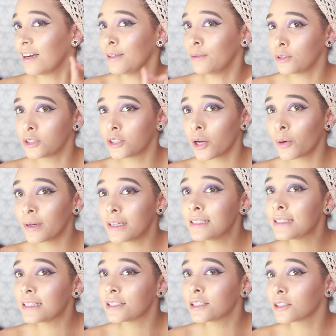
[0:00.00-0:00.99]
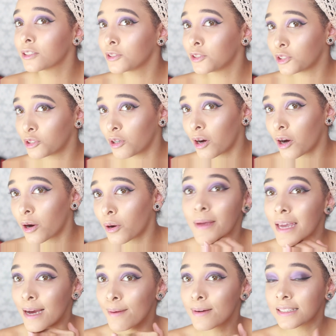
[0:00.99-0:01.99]
it was so easy to control.
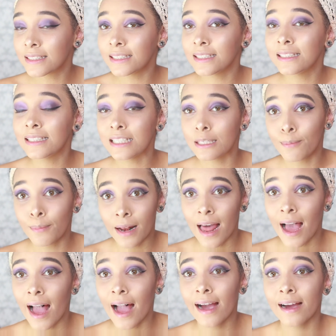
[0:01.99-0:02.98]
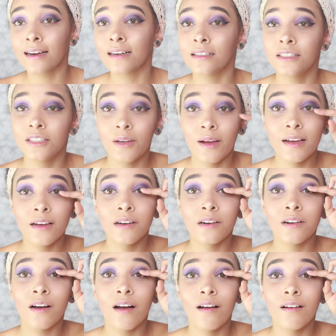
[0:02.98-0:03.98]
Pigmented, it's black. You ain't
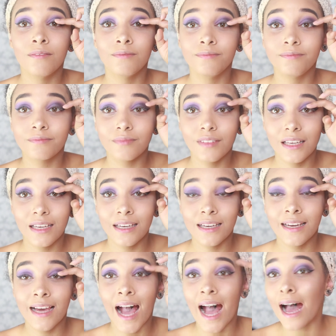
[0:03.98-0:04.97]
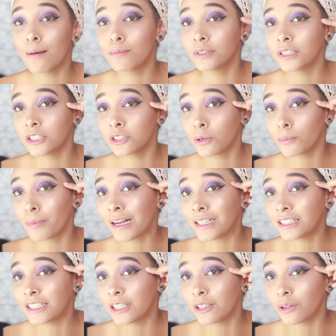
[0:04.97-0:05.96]
got um, gaps. It's not
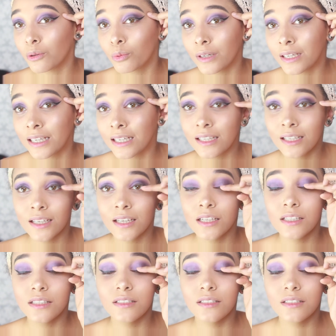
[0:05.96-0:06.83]
patchy in the wing.